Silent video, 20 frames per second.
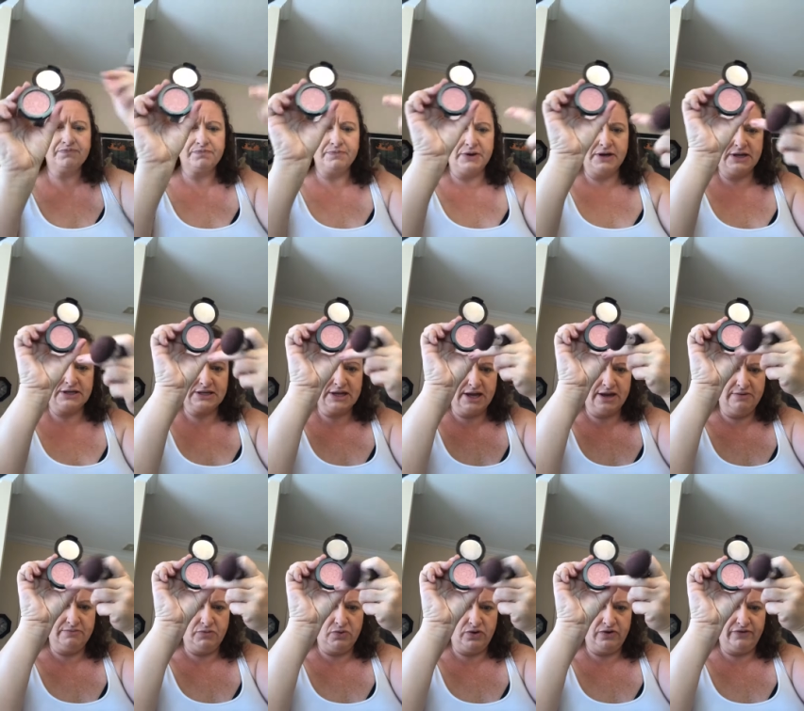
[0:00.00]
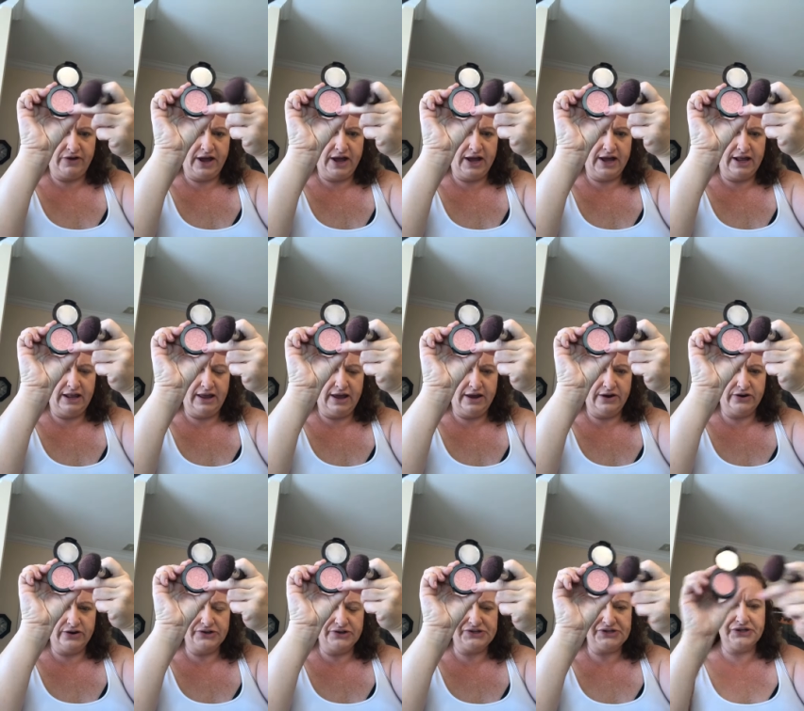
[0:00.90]
but it's kind of more of a
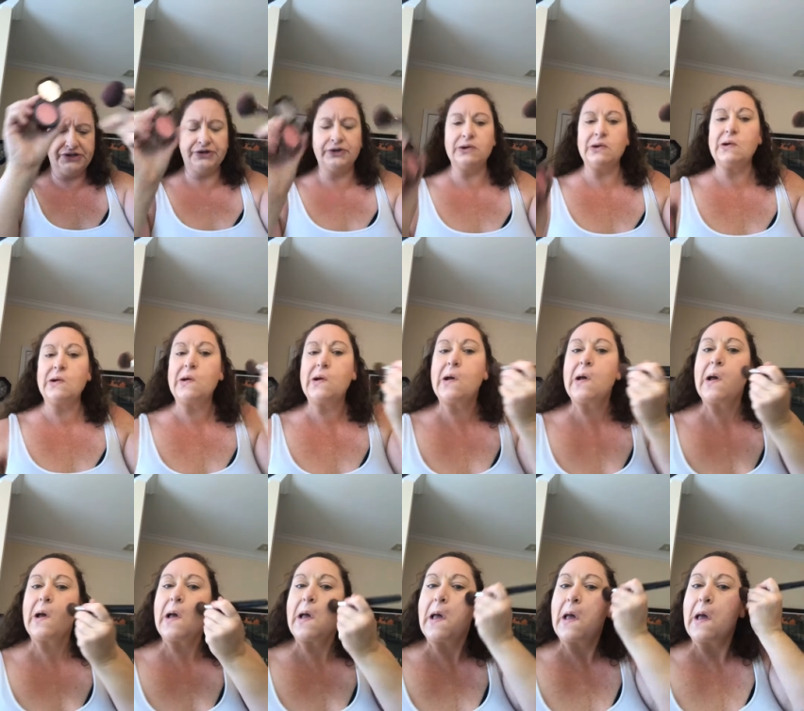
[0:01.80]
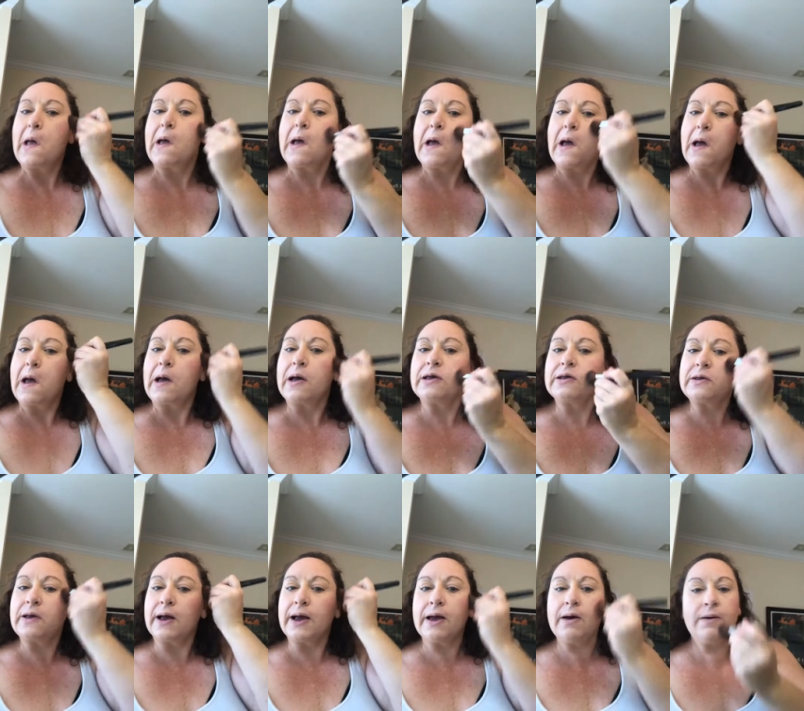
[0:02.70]
highlighter too.
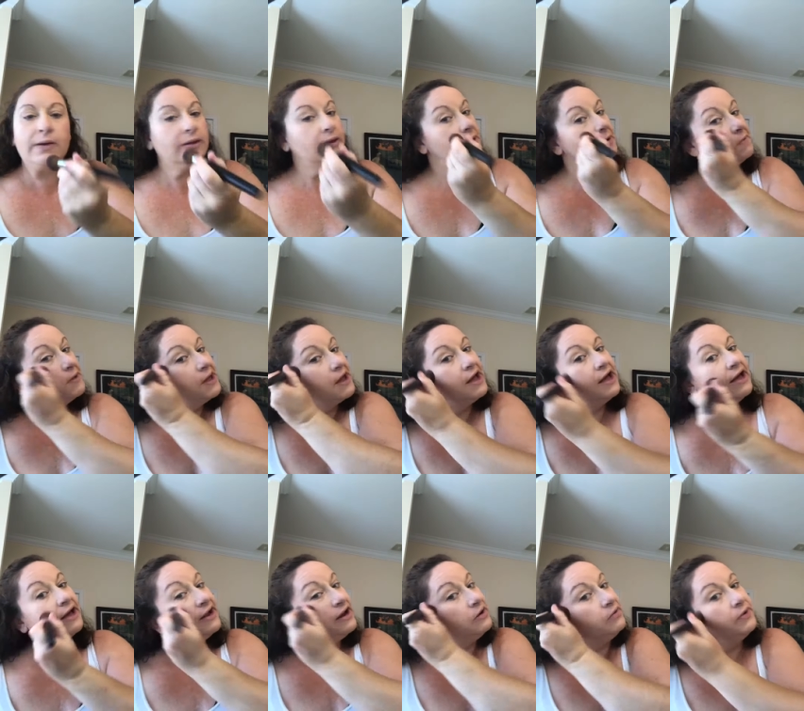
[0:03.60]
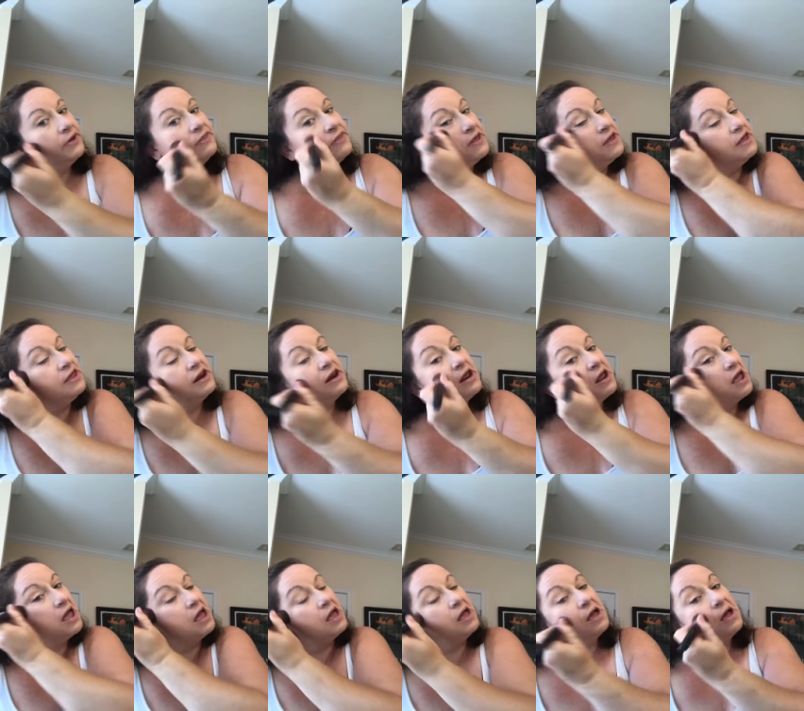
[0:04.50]
So I go a little bit higher with it.
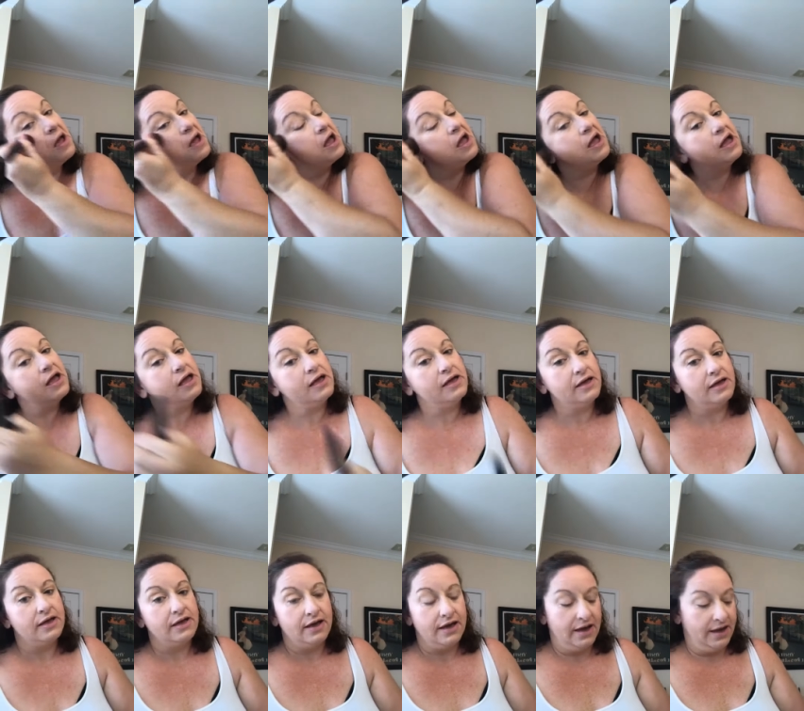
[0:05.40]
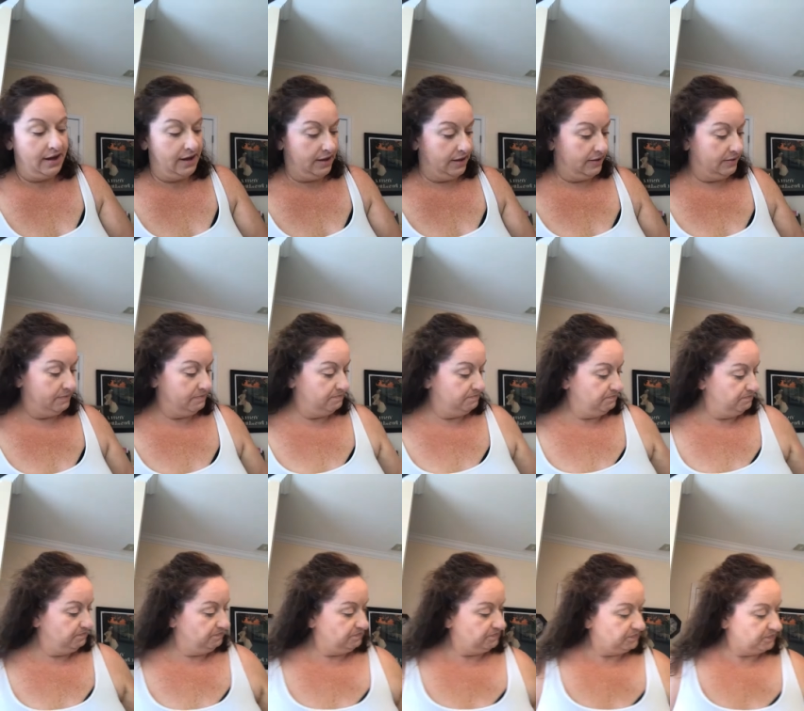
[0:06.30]
Um,
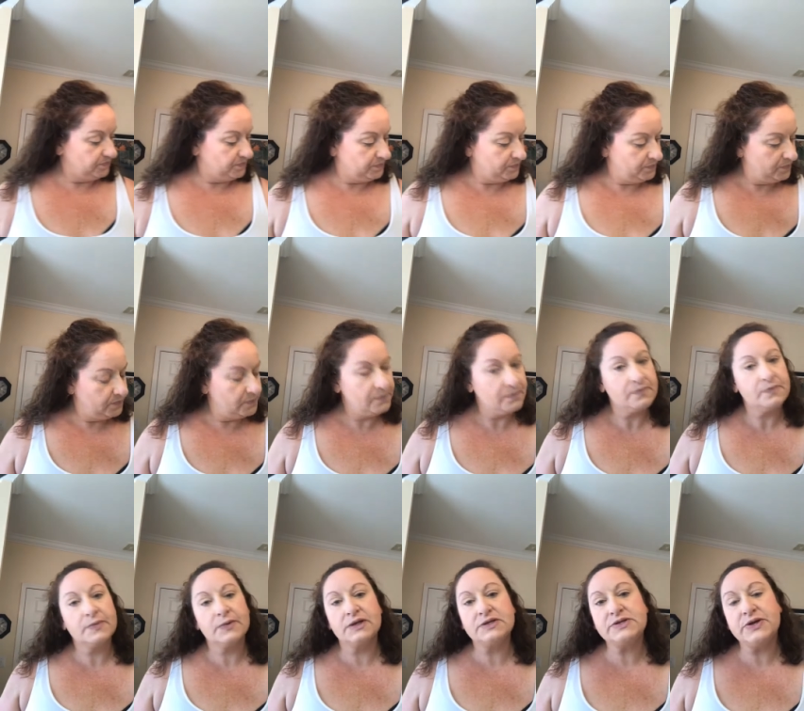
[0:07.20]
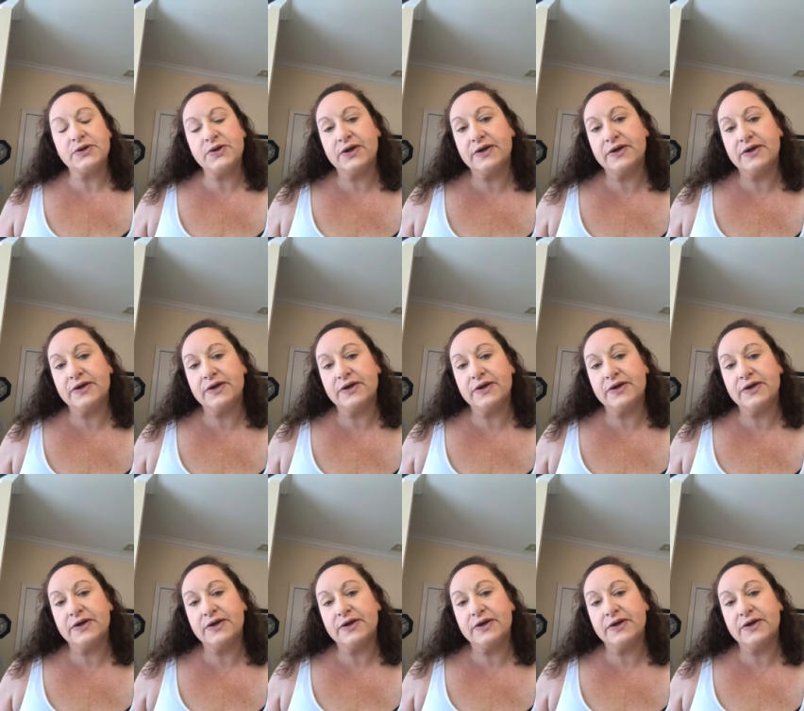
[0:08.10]
so you